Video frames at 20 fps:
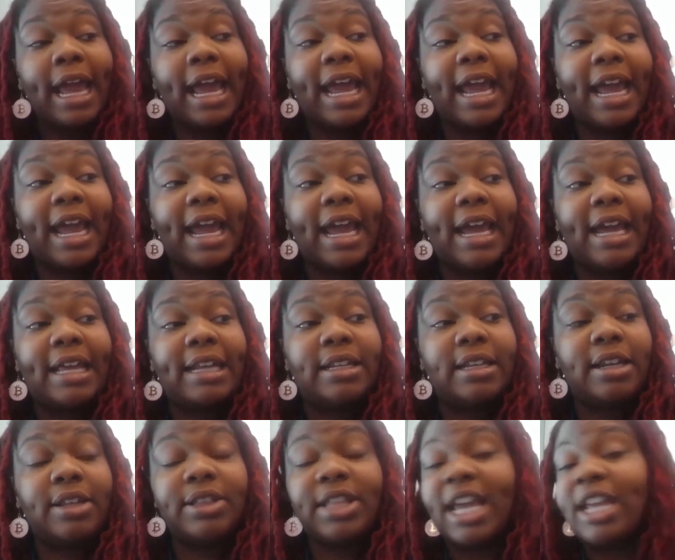
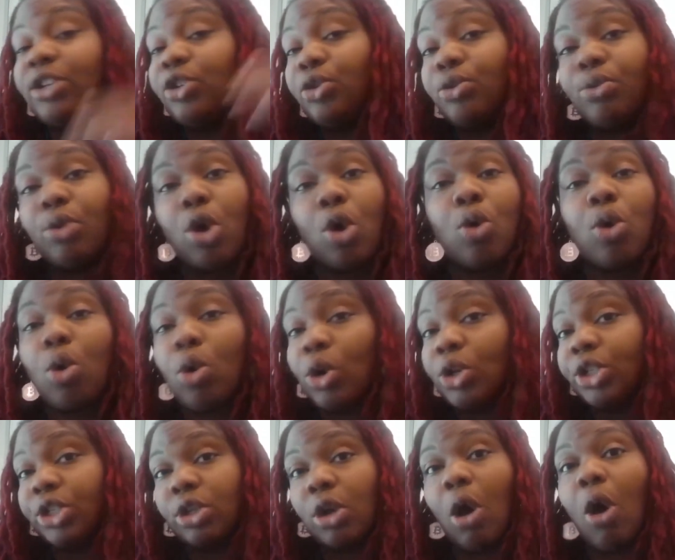And they do
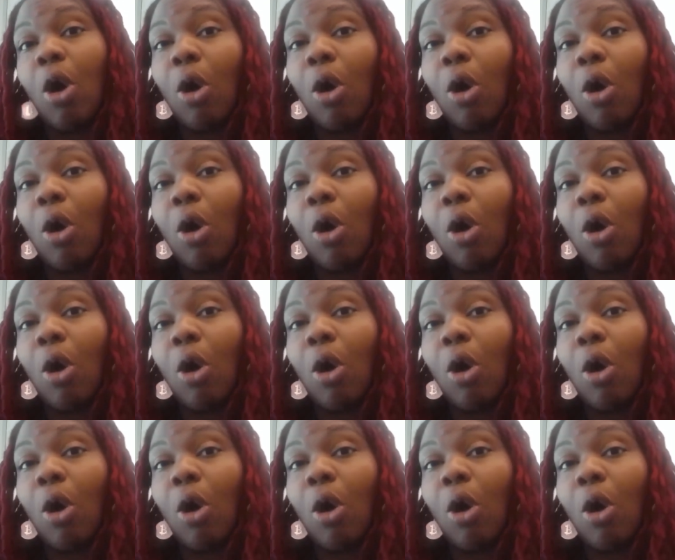cohorts